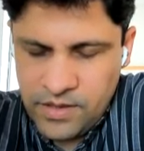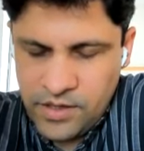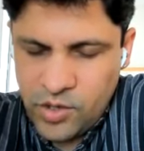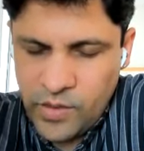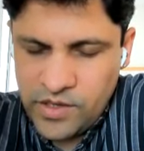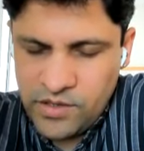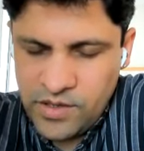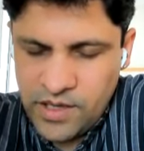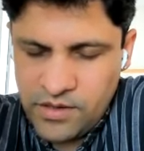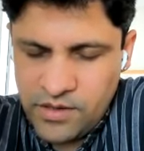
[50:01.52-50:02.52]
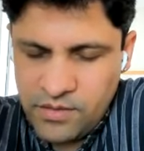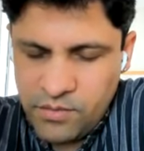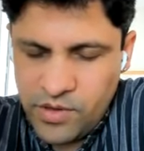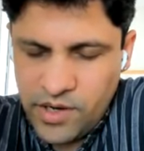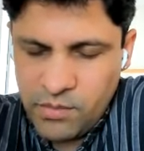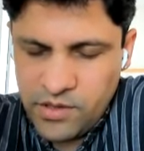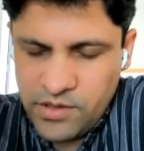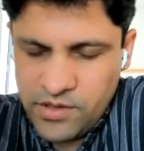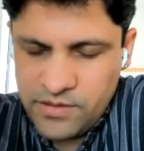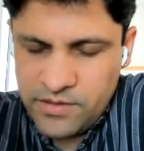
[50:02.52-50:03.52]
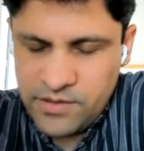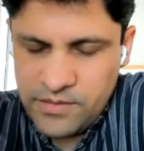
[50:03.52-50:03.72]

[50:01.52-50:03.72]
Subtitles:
and quench that primal thirst.